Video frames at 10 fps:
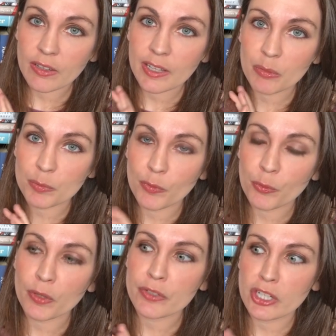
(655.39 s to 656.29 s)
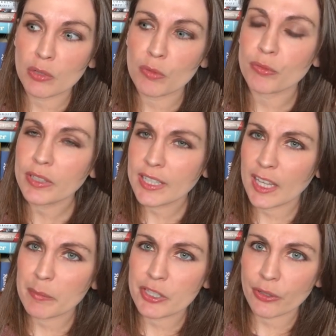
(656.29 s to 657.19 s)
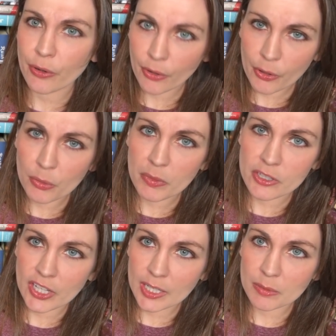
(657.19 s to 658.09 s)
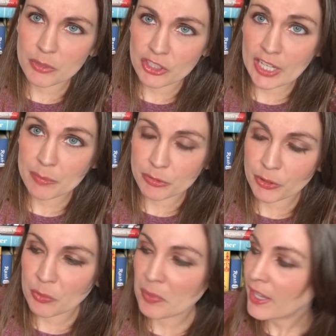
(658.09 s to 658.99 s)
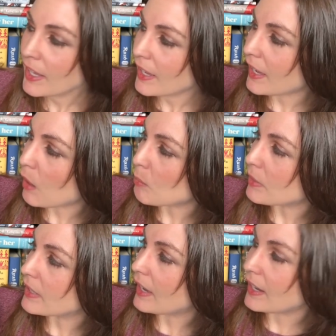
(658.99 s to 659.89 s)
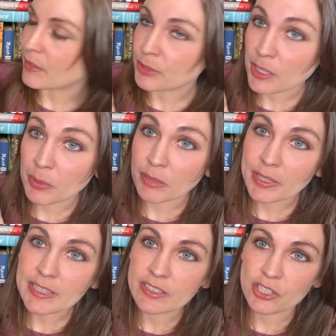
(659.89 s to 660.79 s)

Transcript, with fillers: It was before Virginia Woolf really came into her own with, Jacob, with Jacob's Room, uh, but I really want to read this